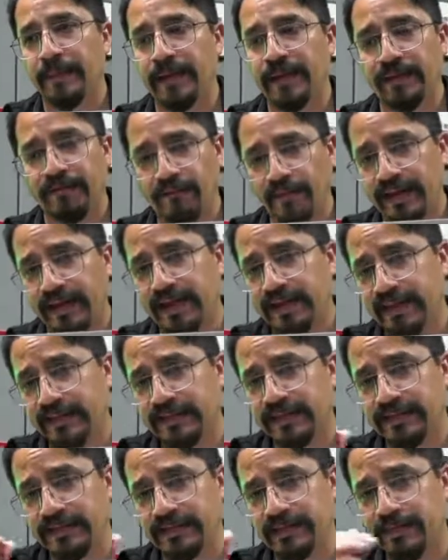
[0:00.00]

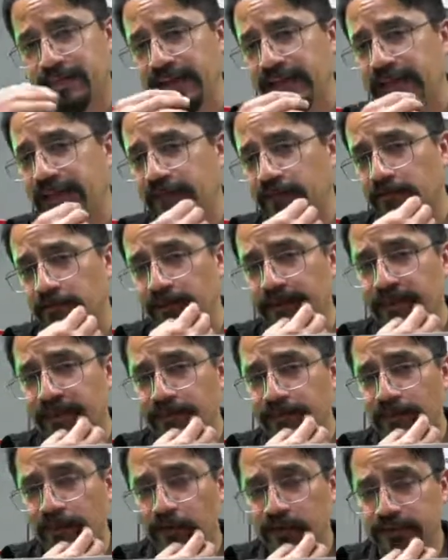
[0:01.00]
rated speed, rated
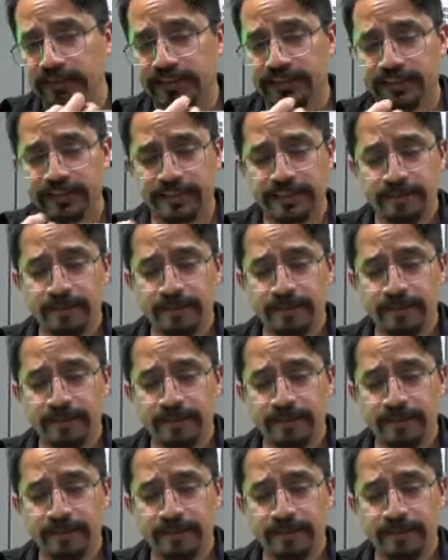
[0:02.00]
voltage,